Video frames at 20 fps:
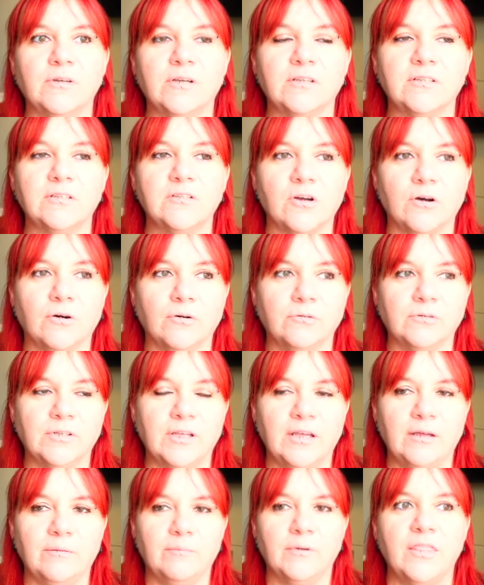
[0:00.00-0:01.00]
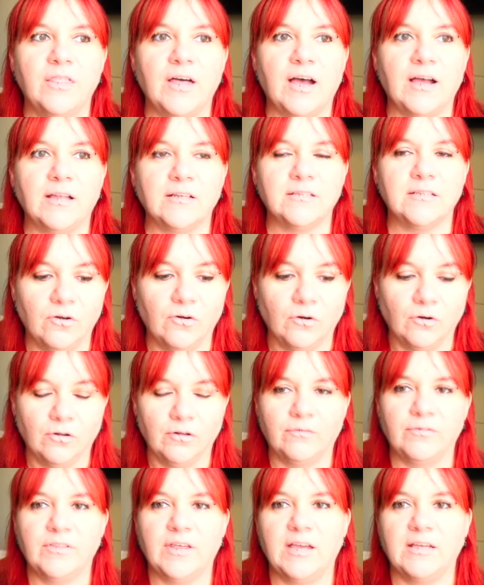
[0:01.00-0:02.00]
has told him that all
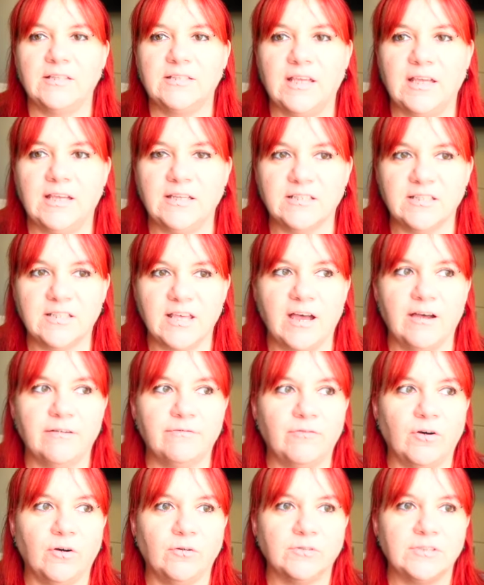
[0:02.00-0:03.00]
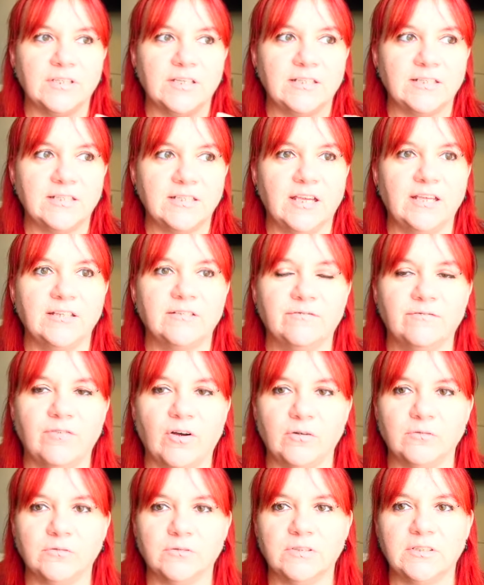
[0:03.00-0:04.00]
of this is their fault, it's his
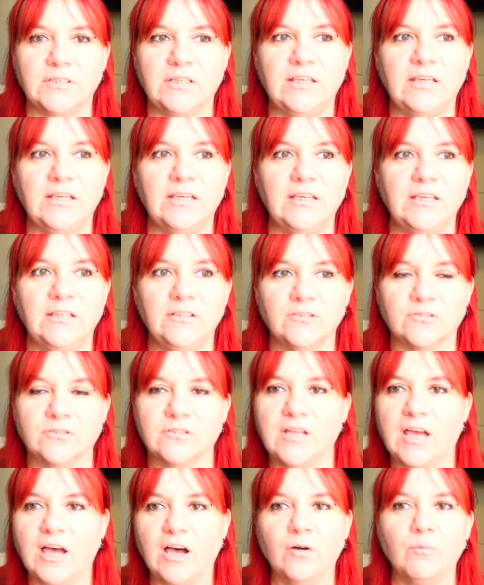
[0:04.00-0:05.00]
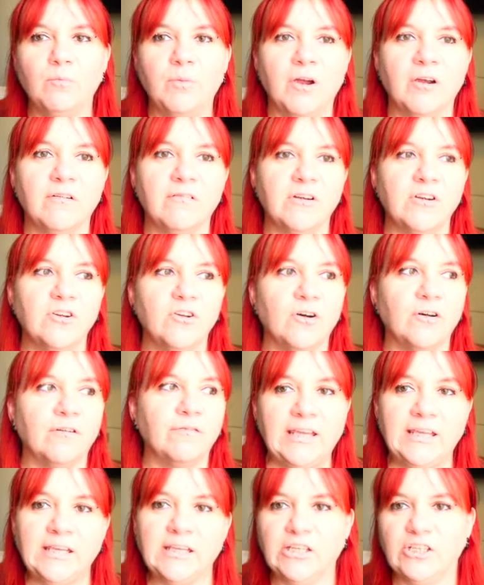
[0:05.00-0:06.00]
fault, he doesn't help her enough,
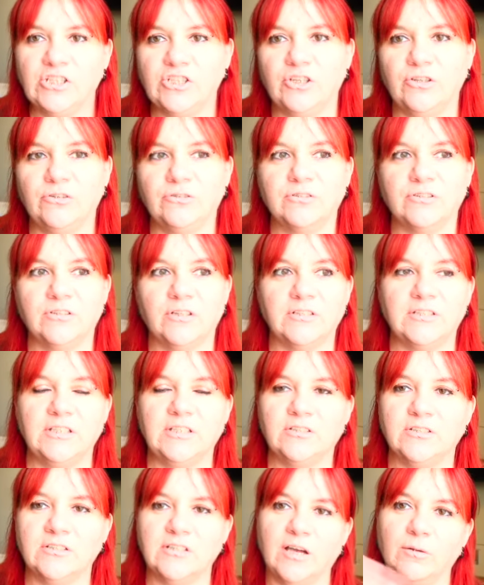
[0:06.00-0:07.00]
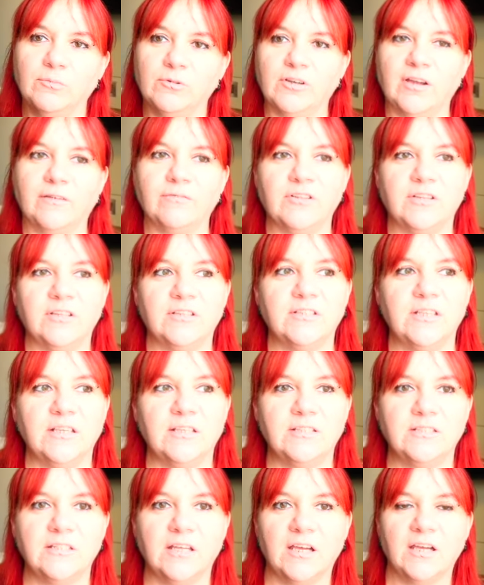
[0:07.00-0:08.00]
he's useless, he doesn't help look after the
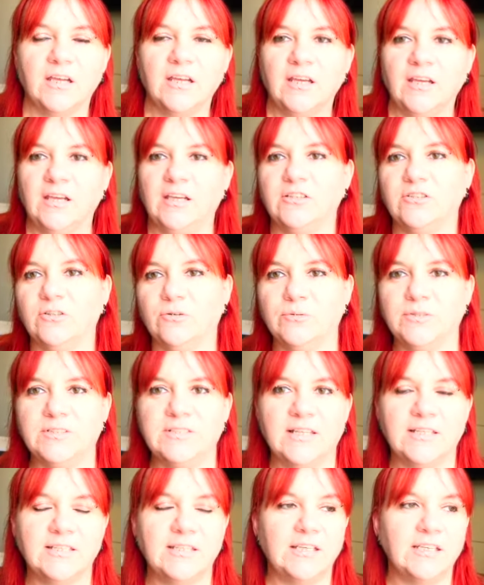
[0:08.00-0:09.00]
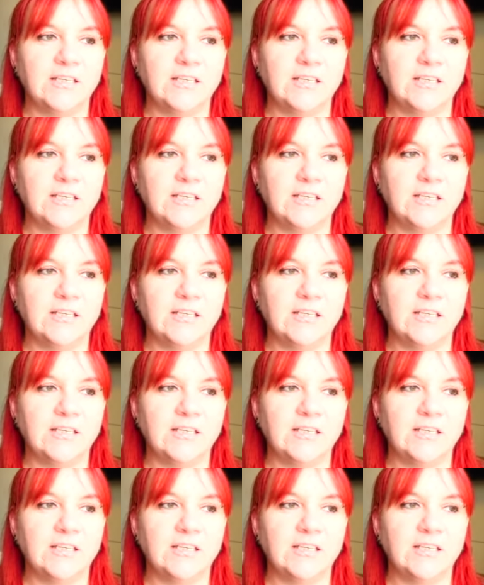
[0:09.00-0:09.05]
sister, he's always setting